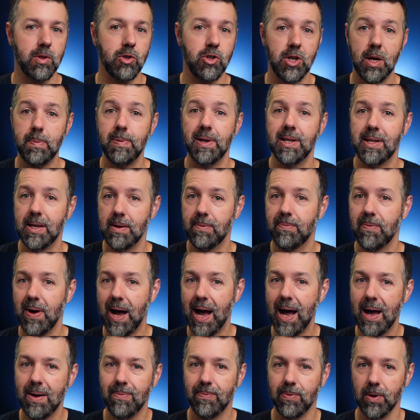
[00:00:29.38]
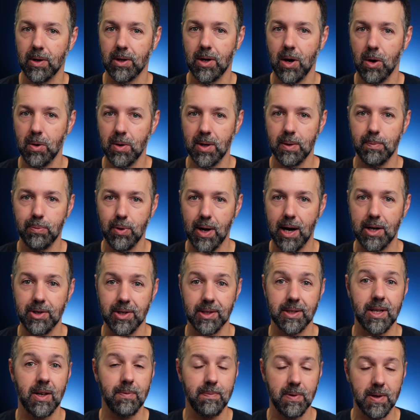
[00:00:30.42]
with GPT 5 for coding
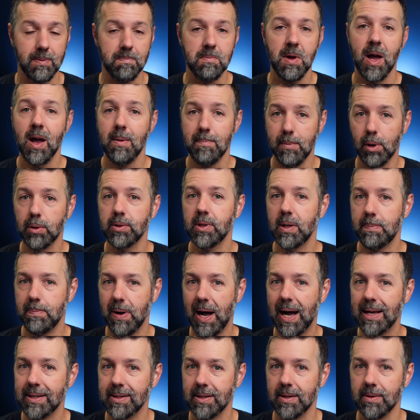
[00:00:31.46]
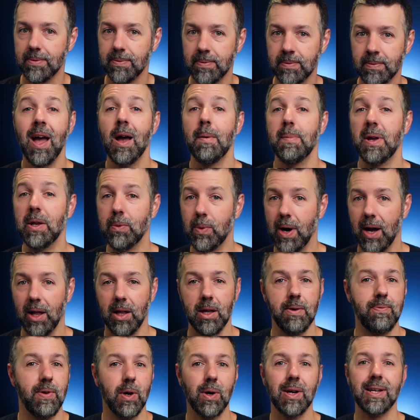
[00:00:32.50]
projects have been mostly positive.
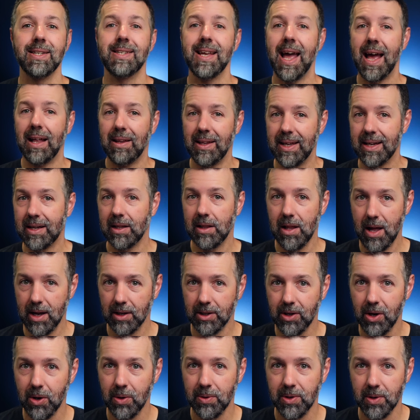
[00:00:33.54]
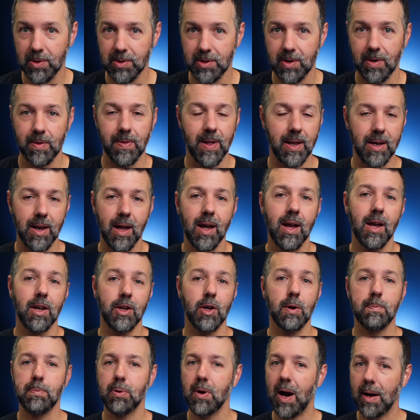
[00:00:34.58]
Meanwhile, if you're a daily Claude Code user, then
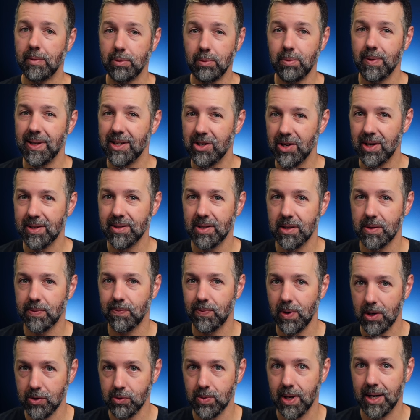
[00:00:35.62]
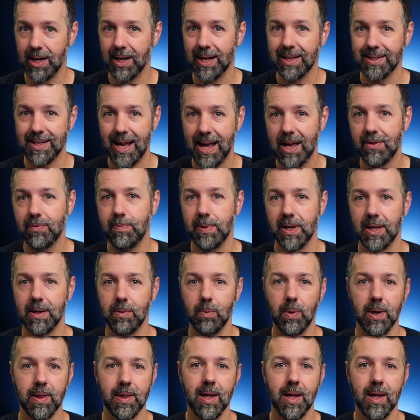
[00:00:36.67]
you're probably just as frustrated as I've been